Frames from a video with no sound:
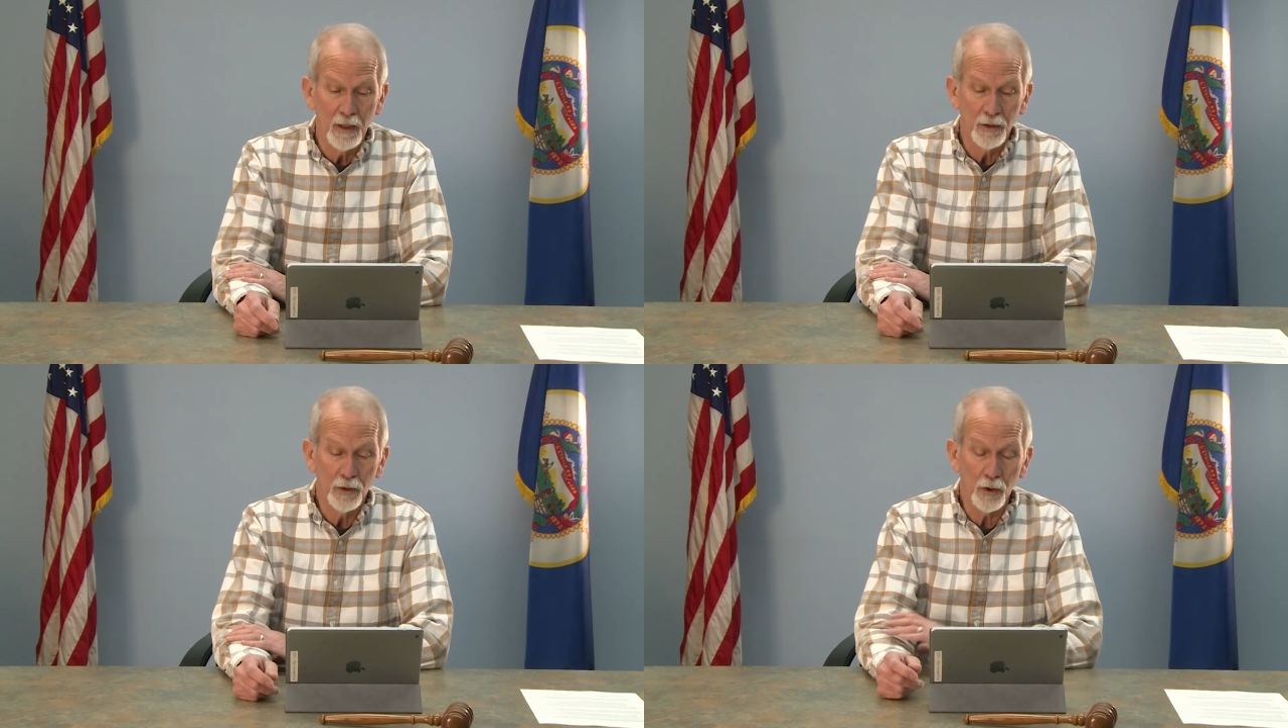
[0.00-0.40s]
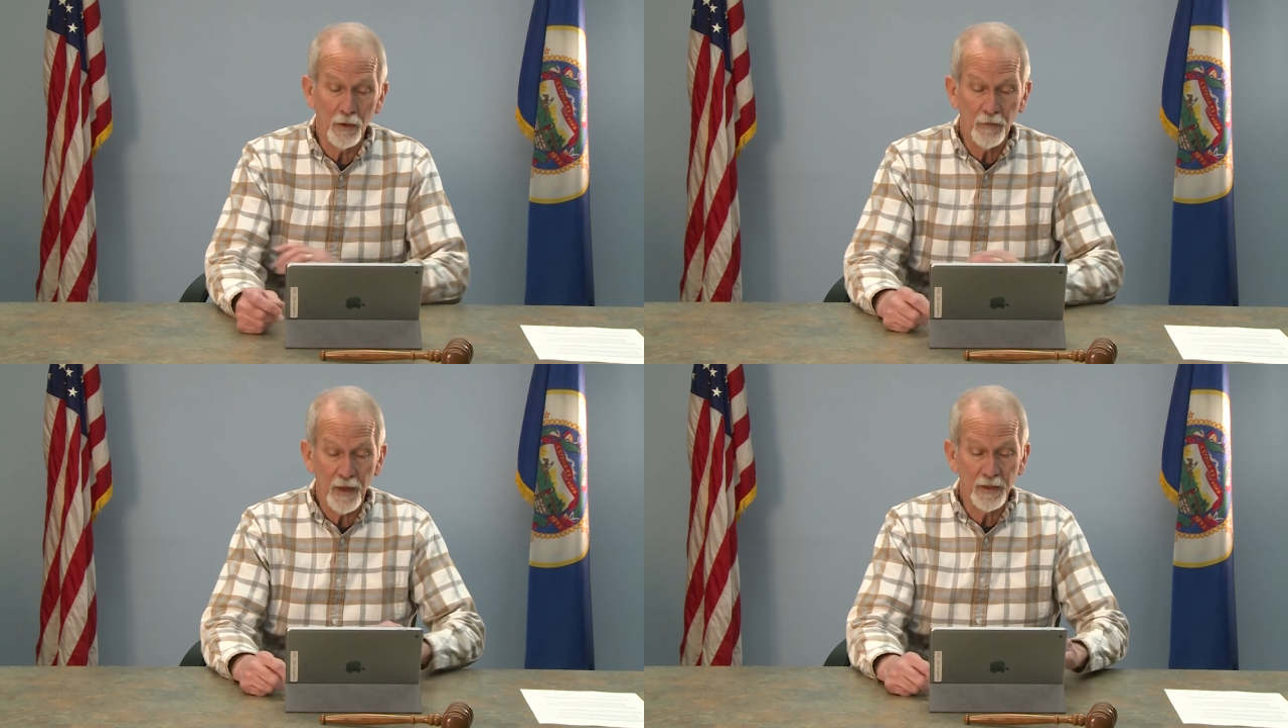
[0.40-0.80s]
During
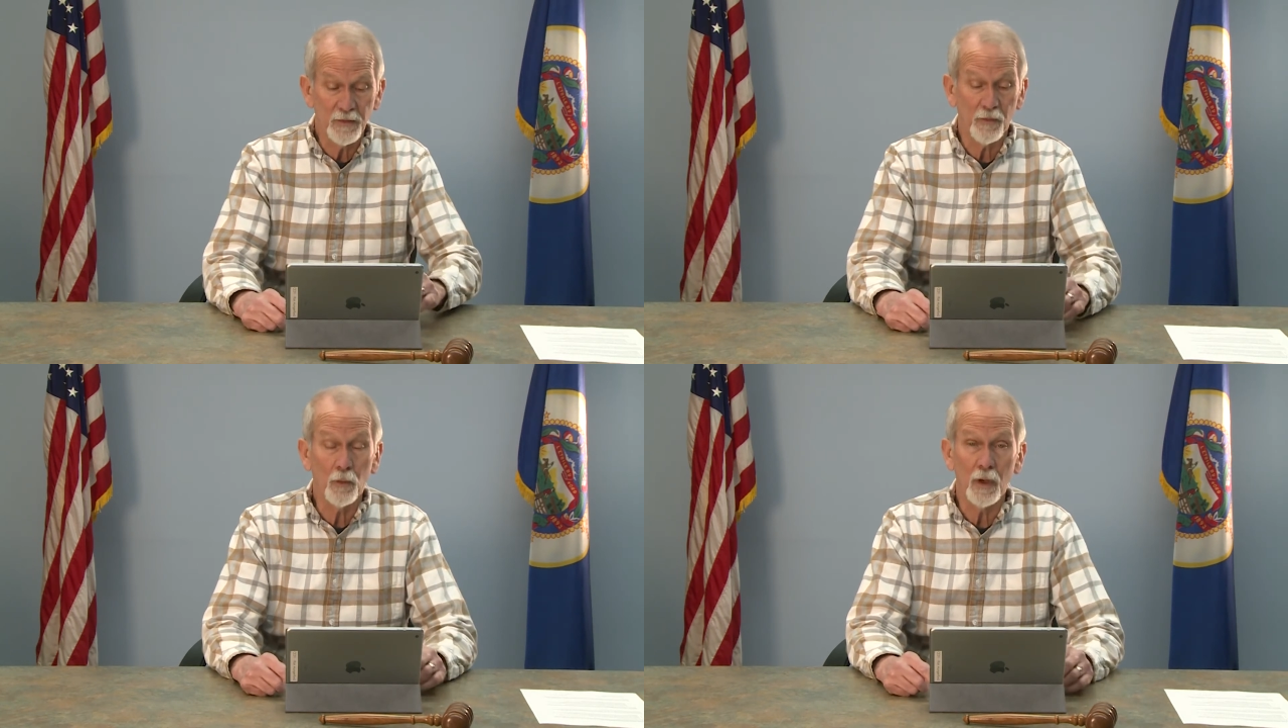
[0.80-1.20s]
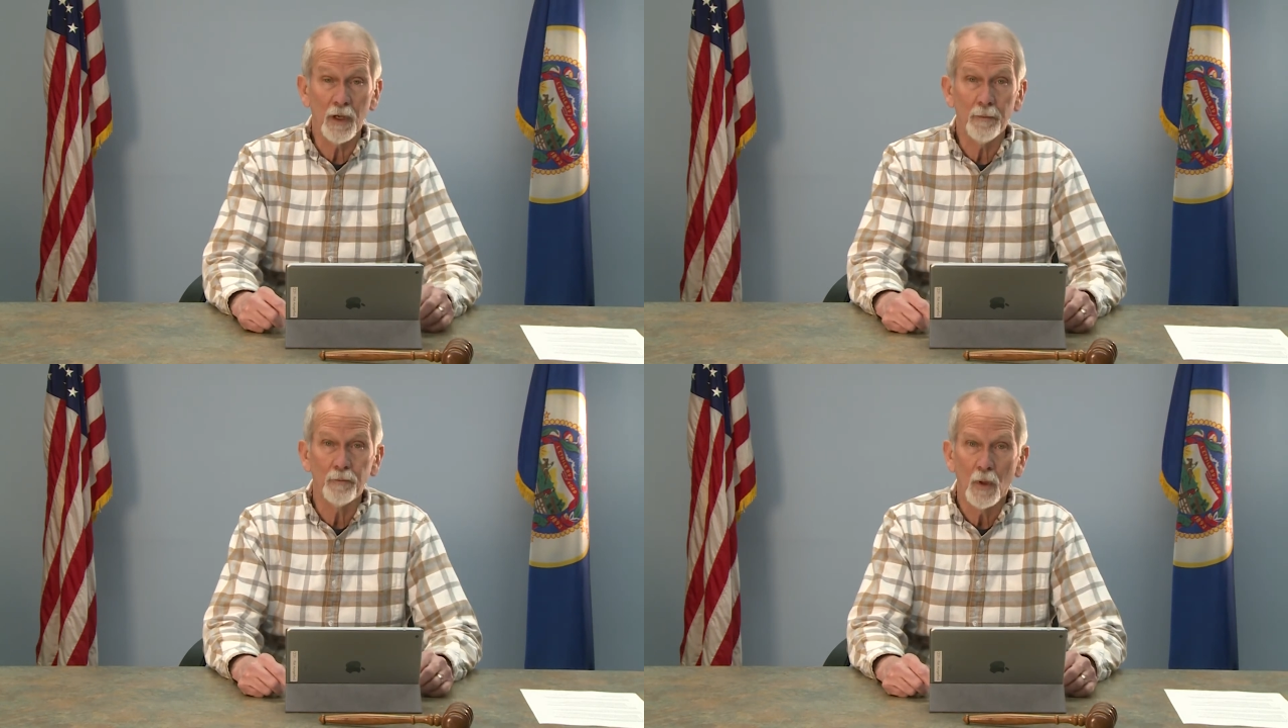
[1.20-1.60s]
phase
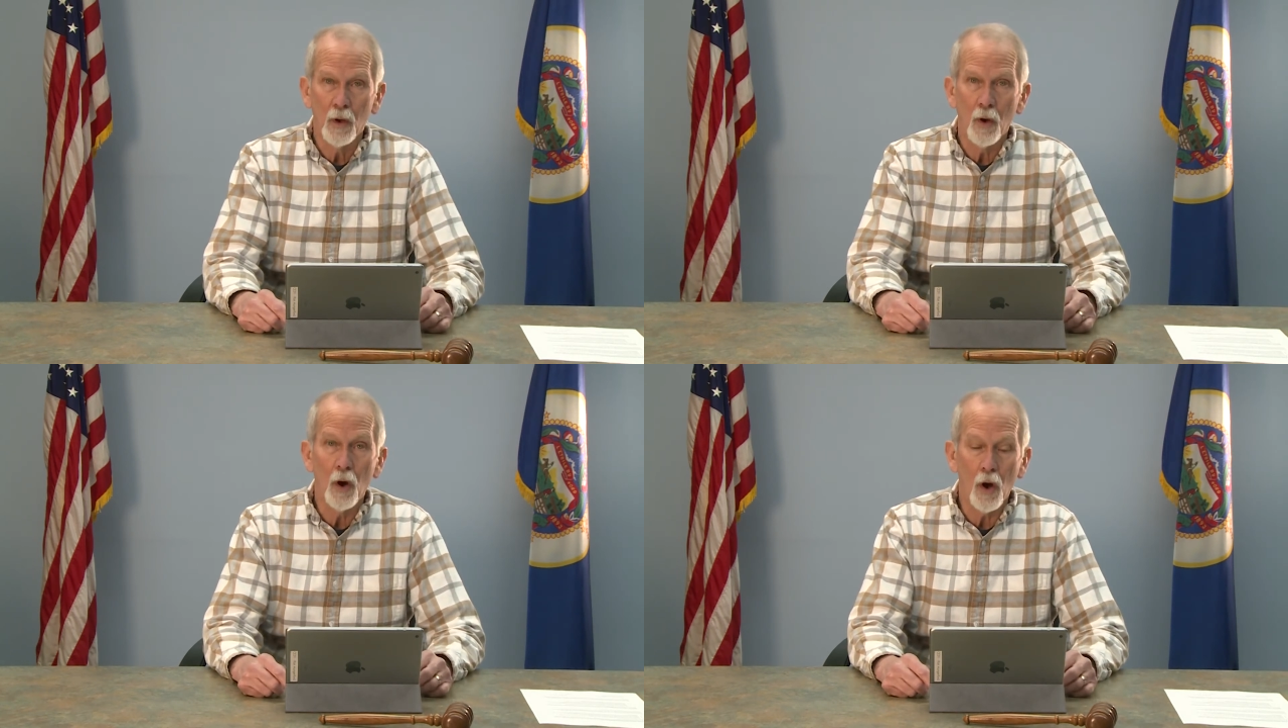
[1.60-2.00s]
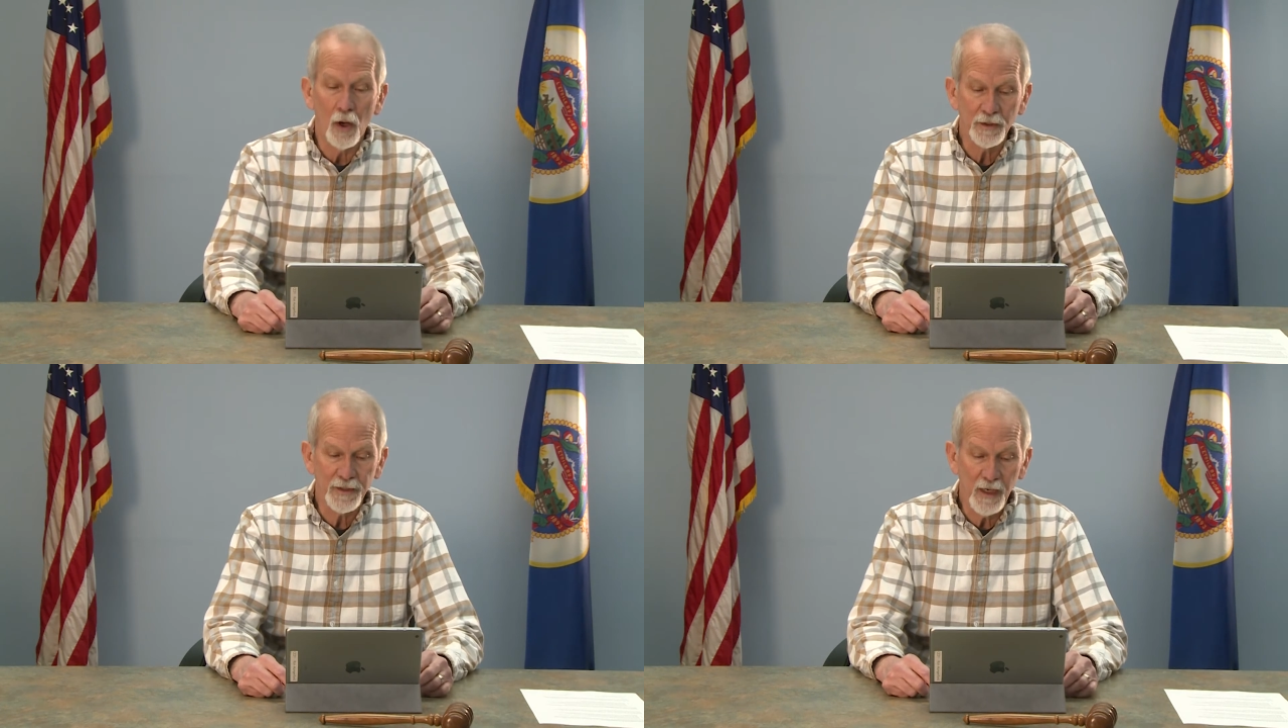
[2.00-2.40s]
three,
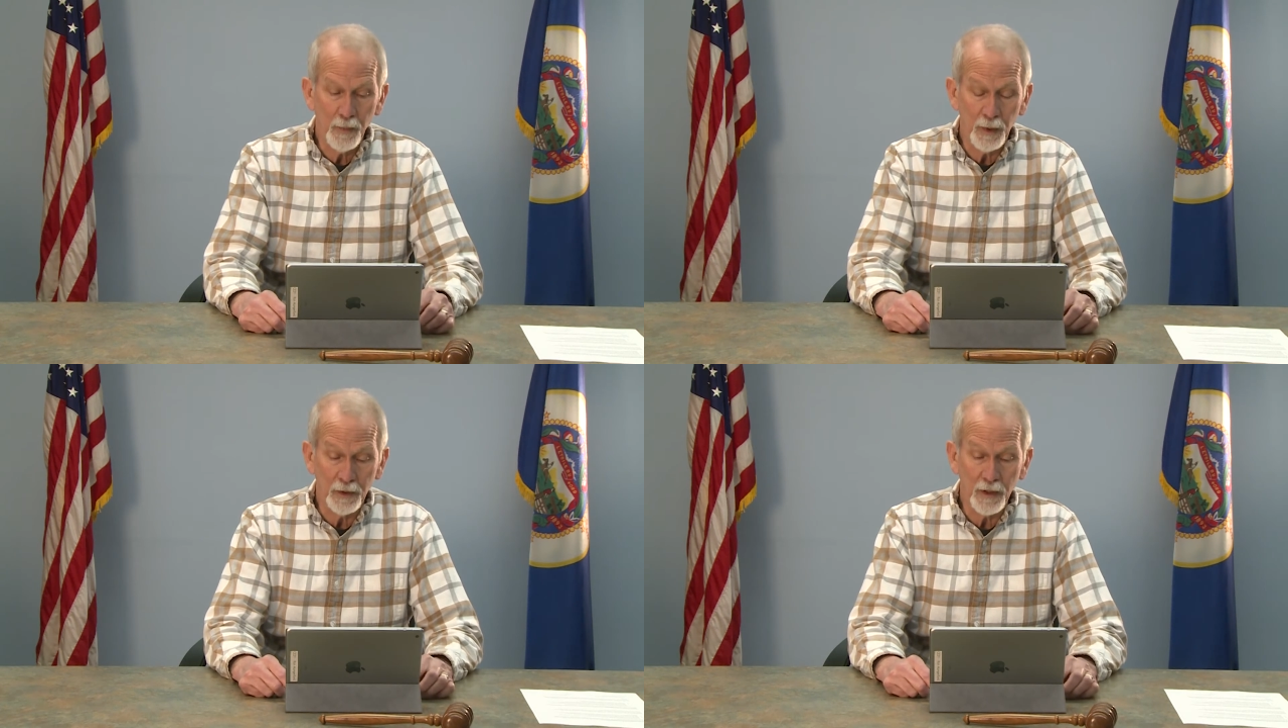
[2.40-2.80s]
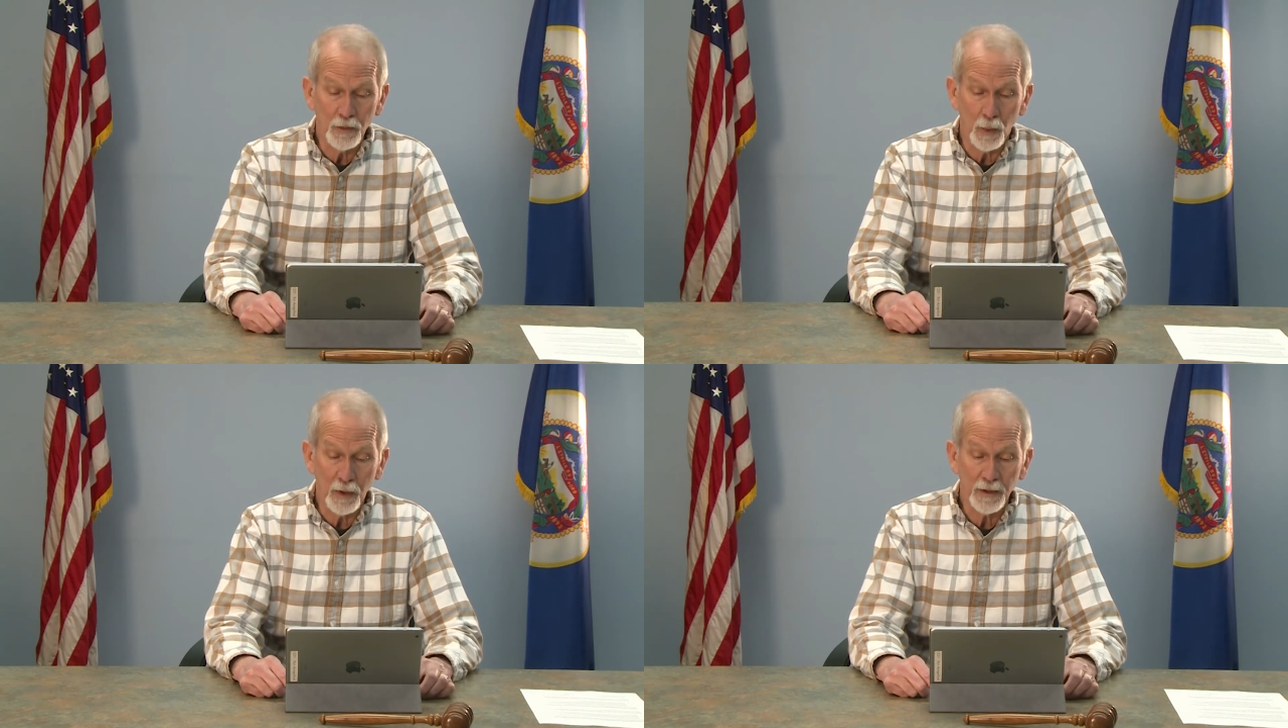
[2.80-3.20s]
all city buildings
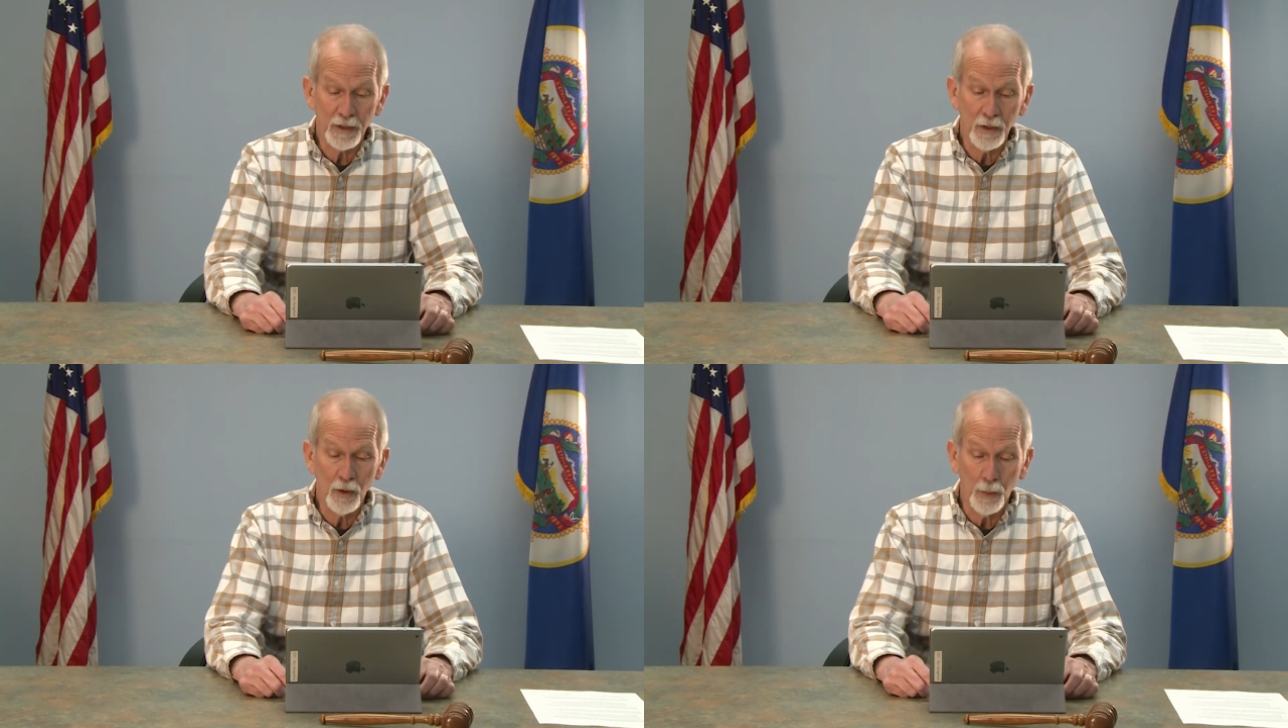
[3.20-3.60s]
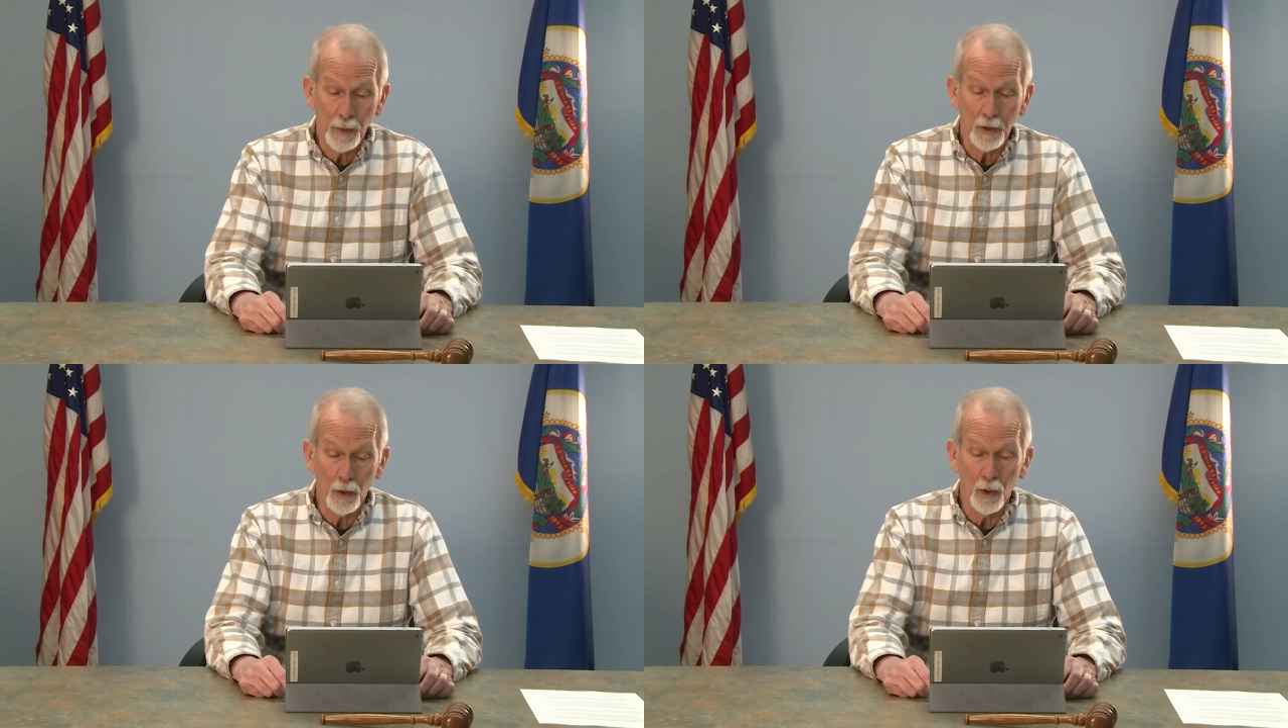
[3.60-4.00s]
will continue to be
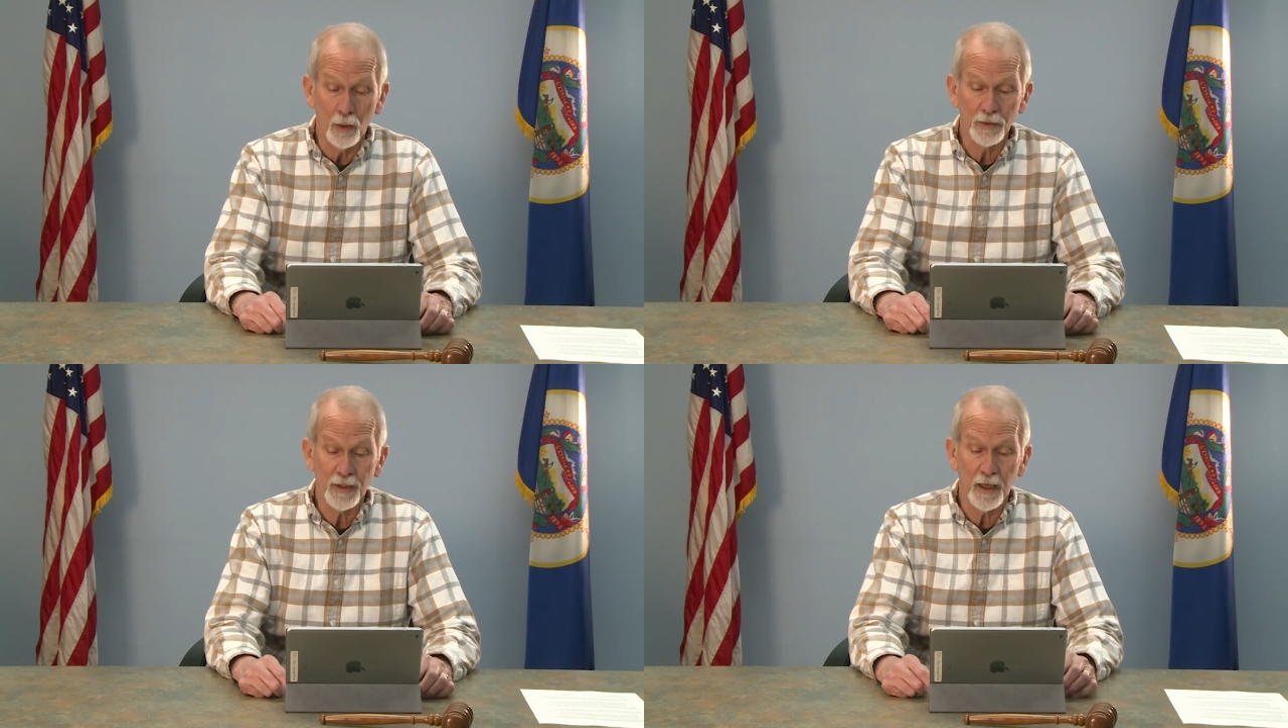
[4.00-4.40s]
closed